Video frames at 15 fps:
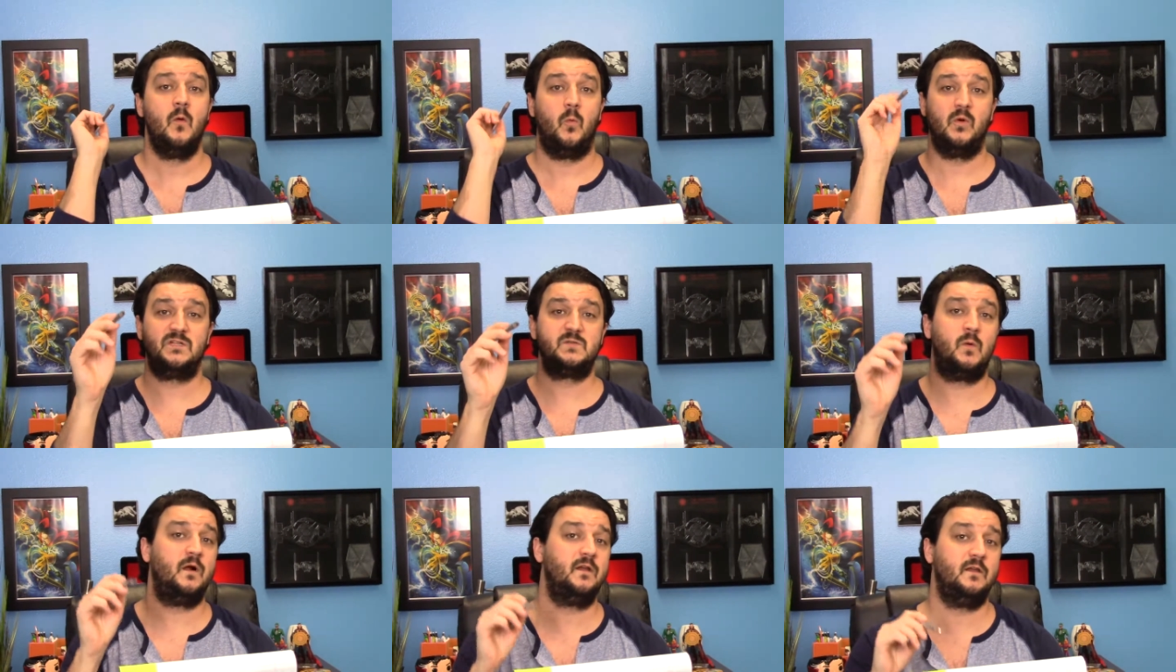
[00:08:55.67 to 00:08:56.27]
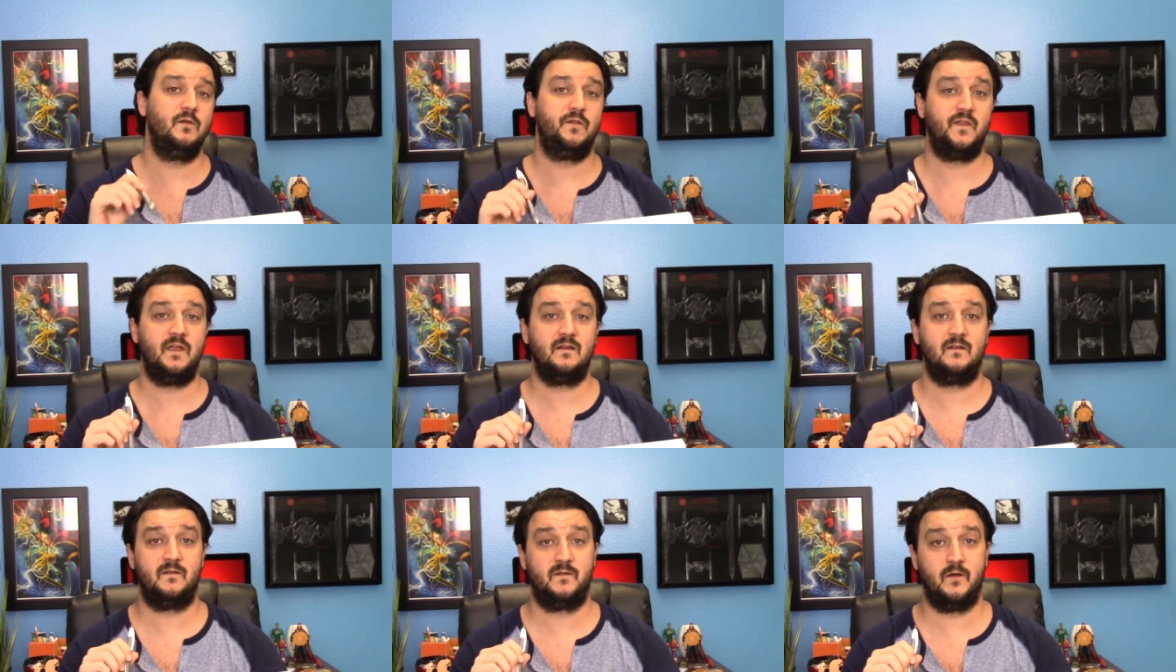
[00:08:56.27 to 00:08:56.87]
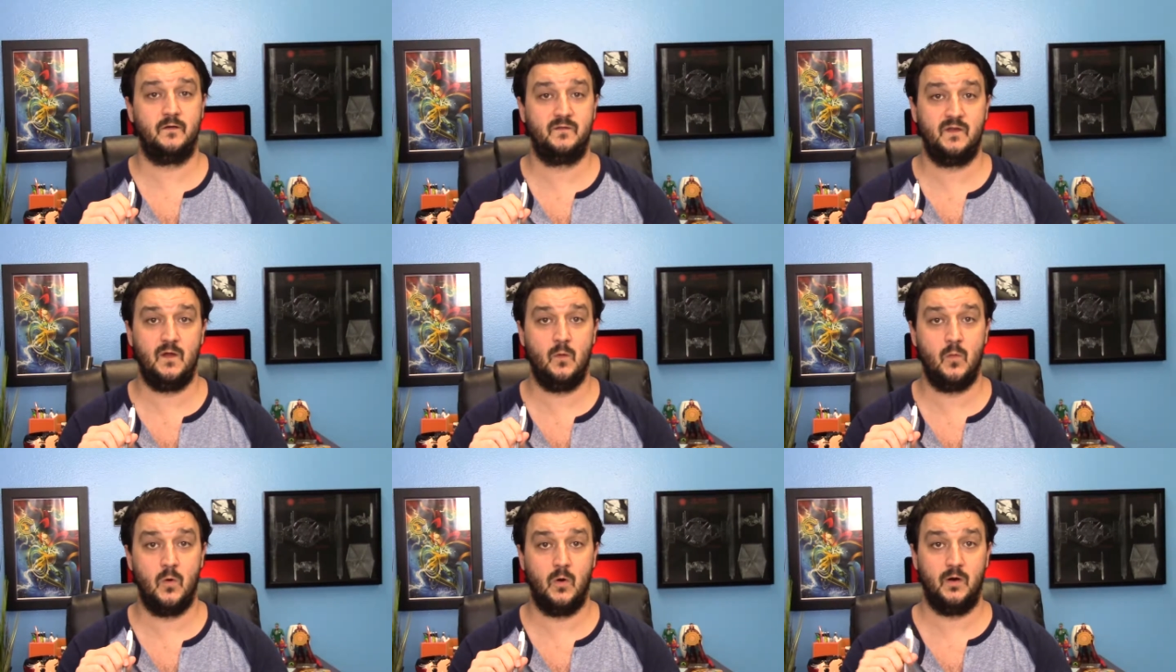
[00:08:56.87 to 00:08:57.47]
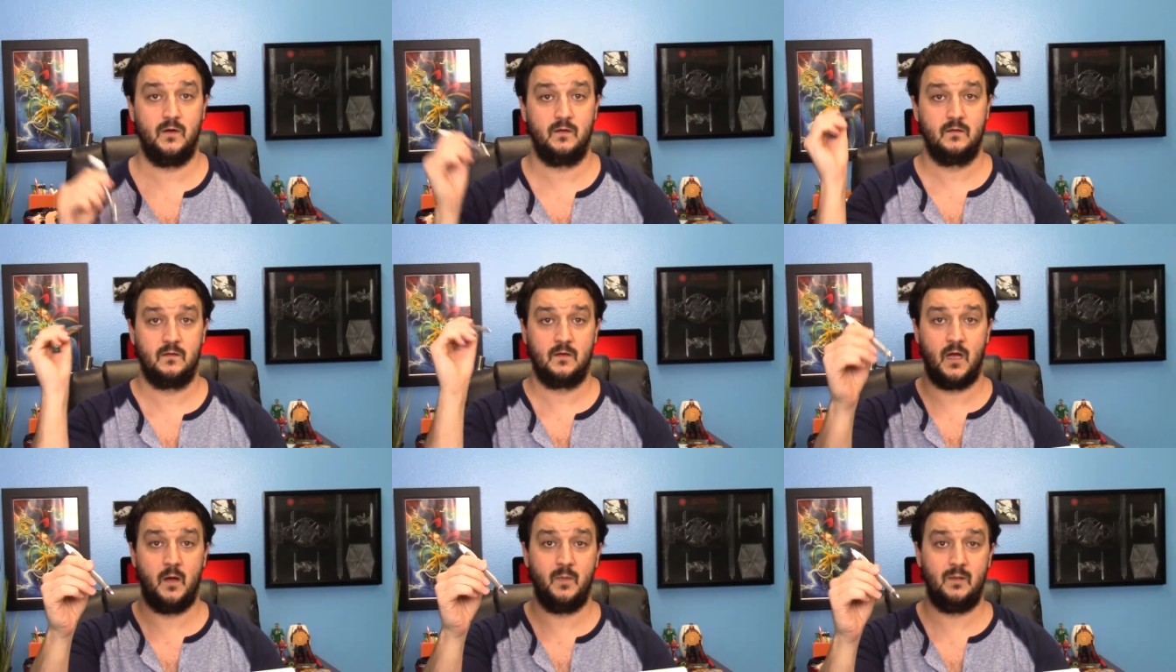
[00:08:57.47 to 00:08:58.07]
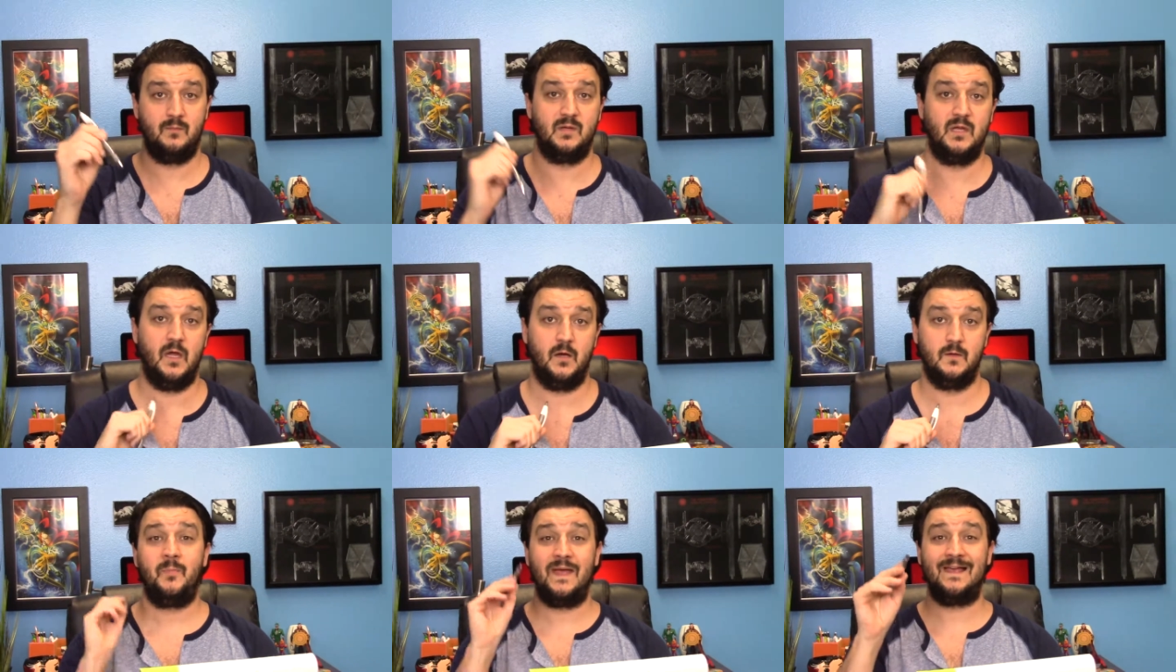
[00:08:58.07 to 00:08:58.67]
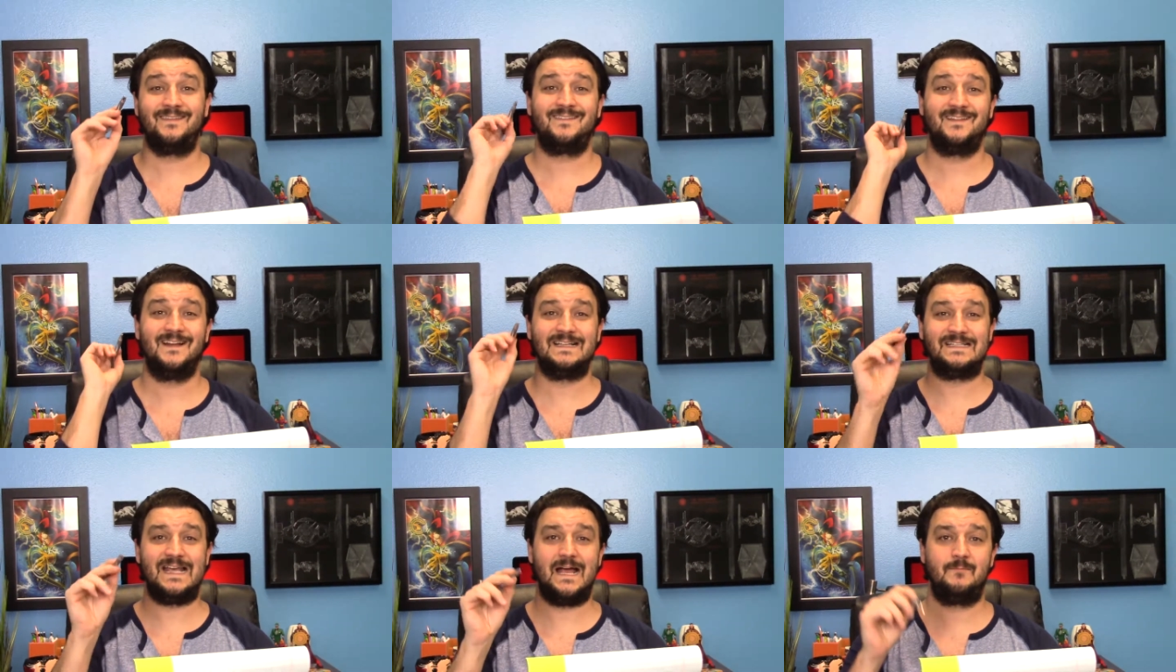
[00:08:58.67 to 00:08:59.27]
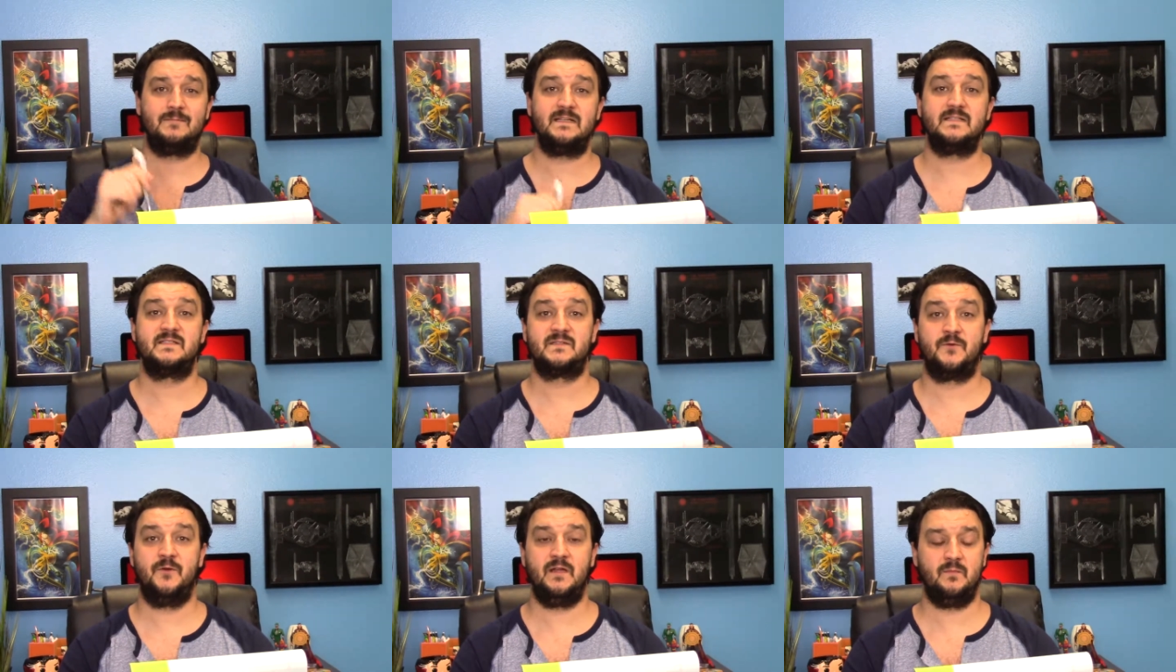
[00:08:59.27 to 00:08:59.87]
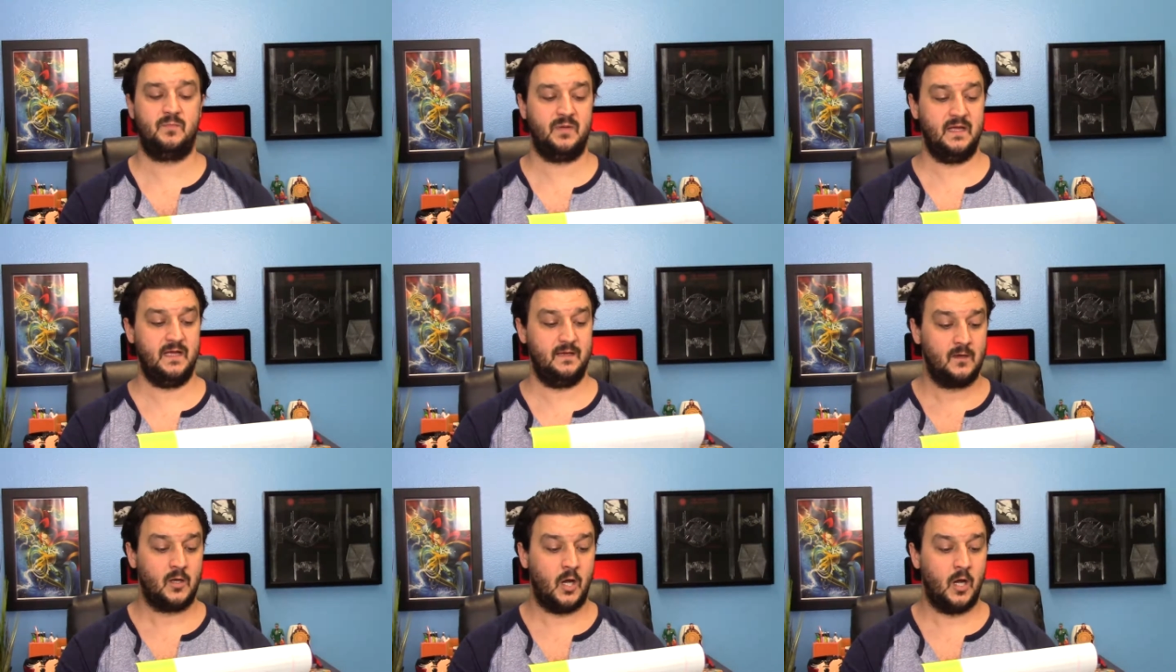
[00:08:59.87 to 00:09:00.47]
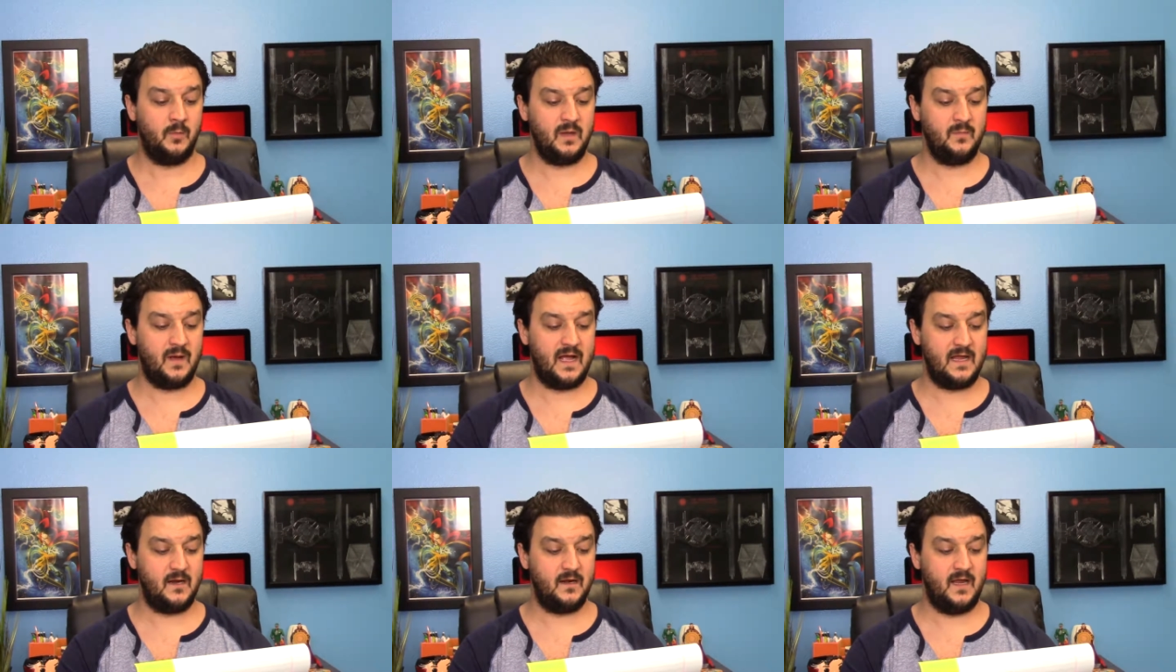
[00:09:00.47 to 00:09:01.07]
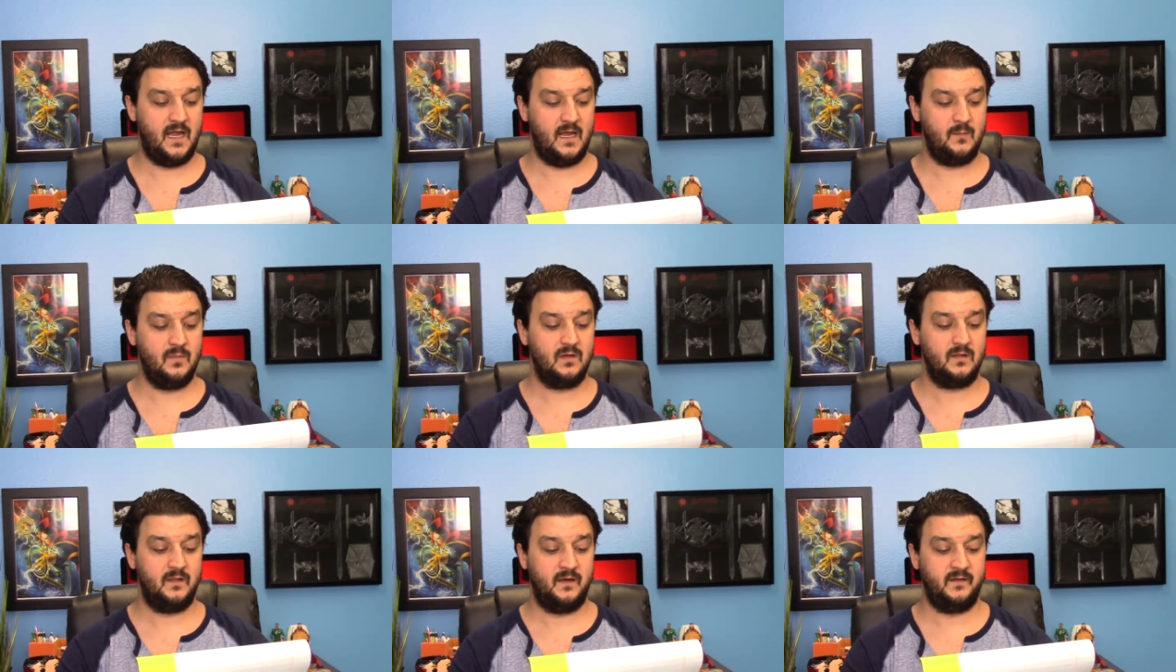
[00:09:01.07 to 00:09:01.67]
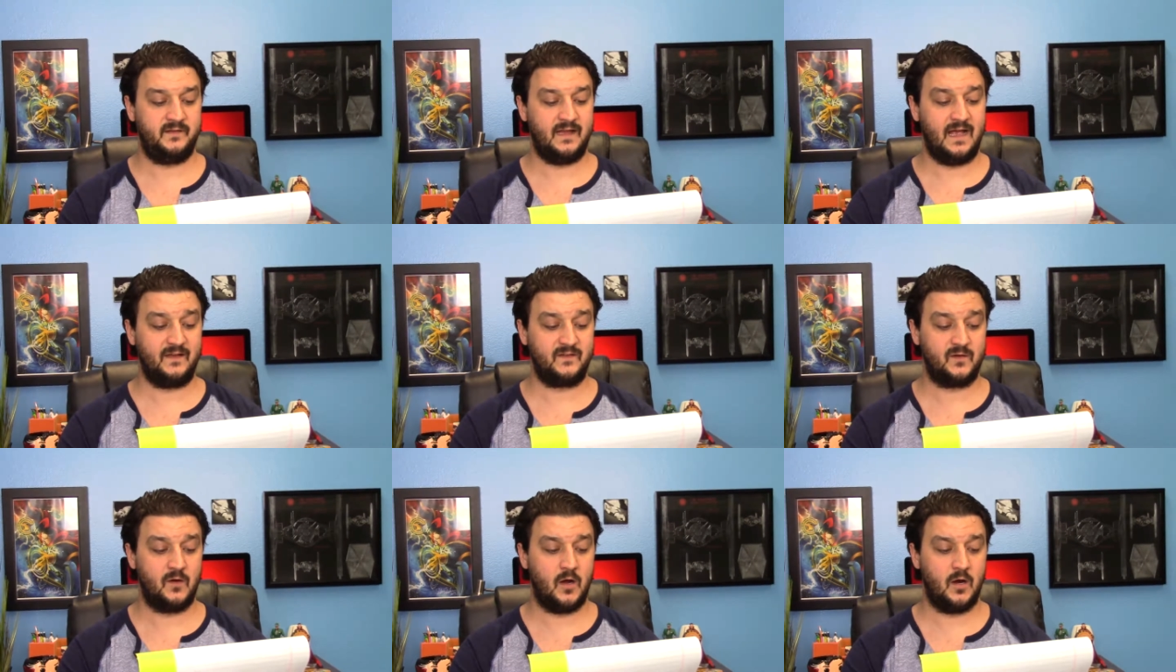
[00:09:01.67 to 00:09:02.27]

which one you think deserves the award. Comment below. Best adapted screenplay. Call Me By Your Name, The Disaster